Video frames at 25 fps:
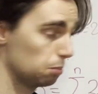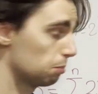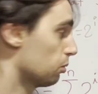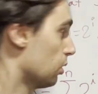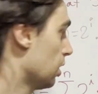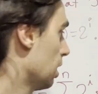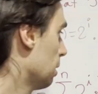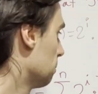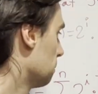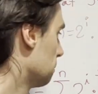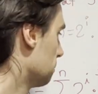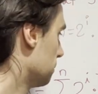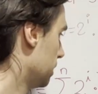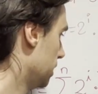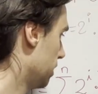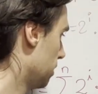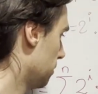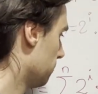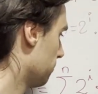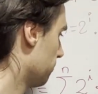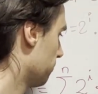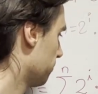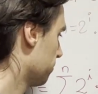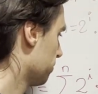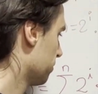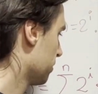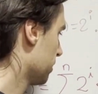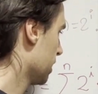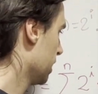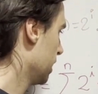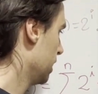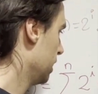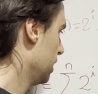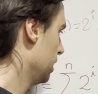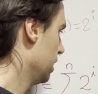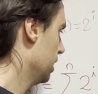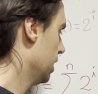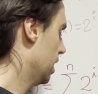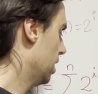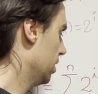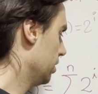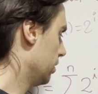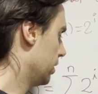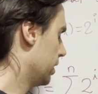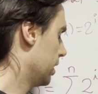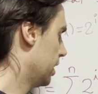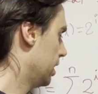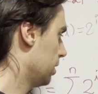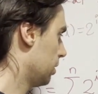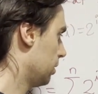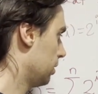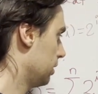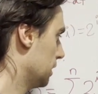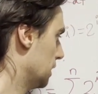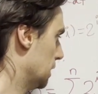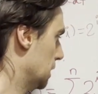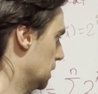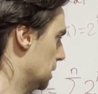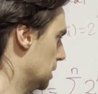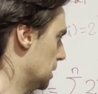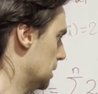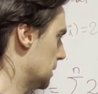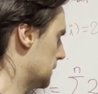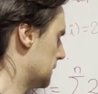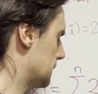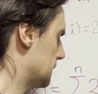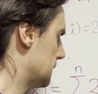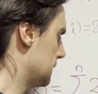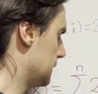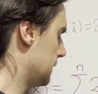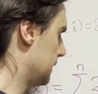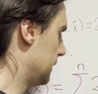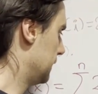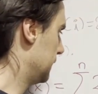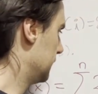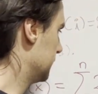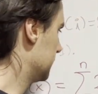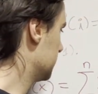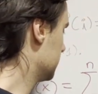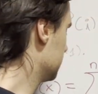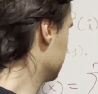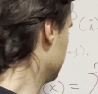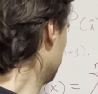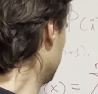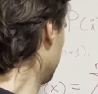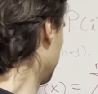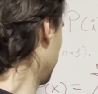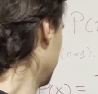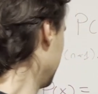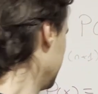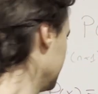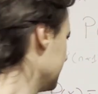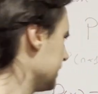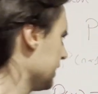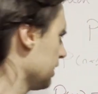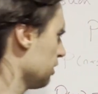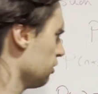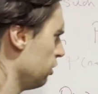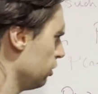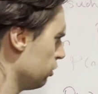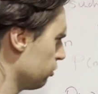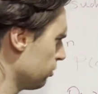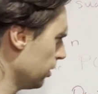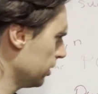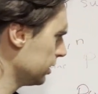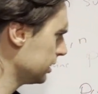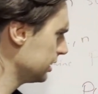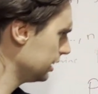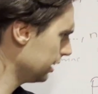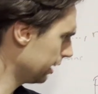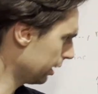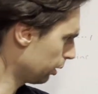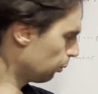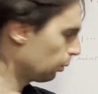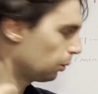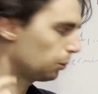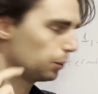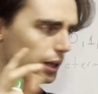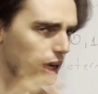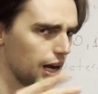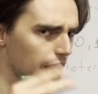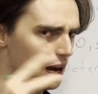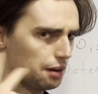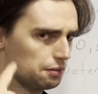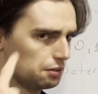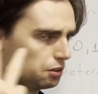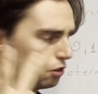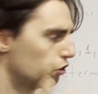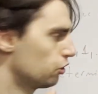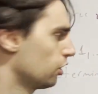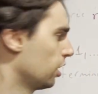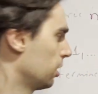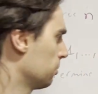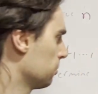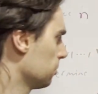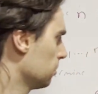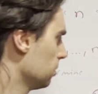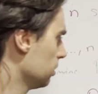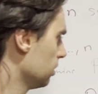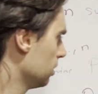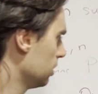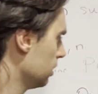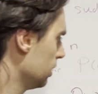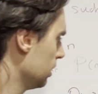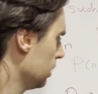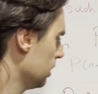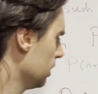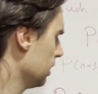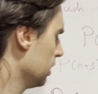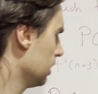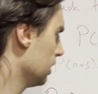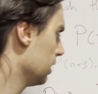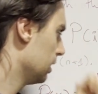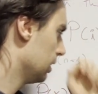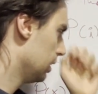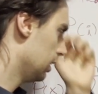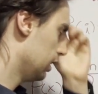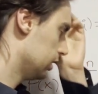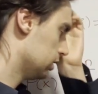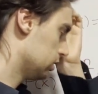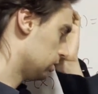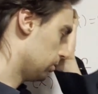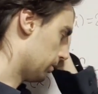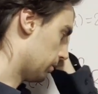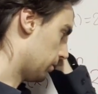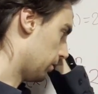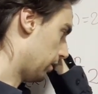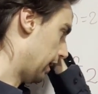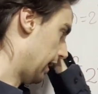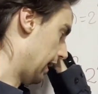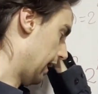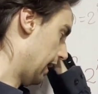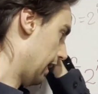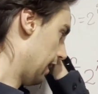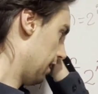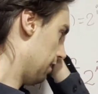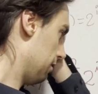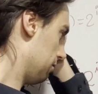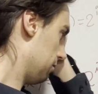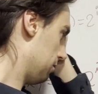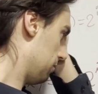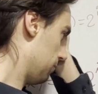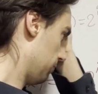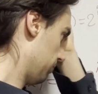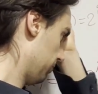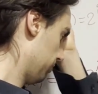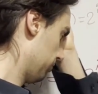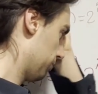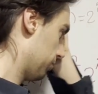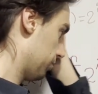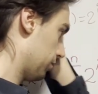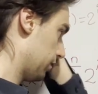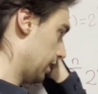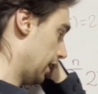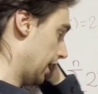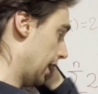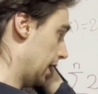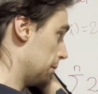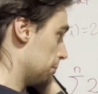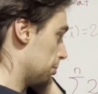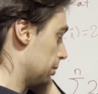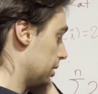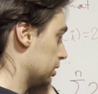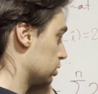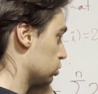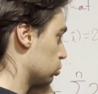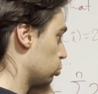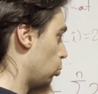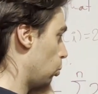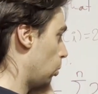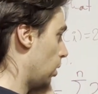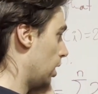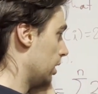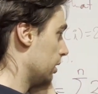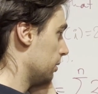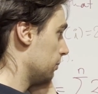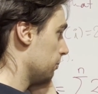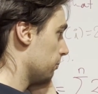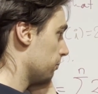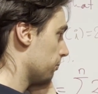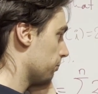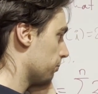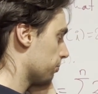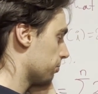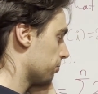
problem here. How you calculate this is, what do we have? Let's actually try to see like what we have in general. So we're going to have n plus 1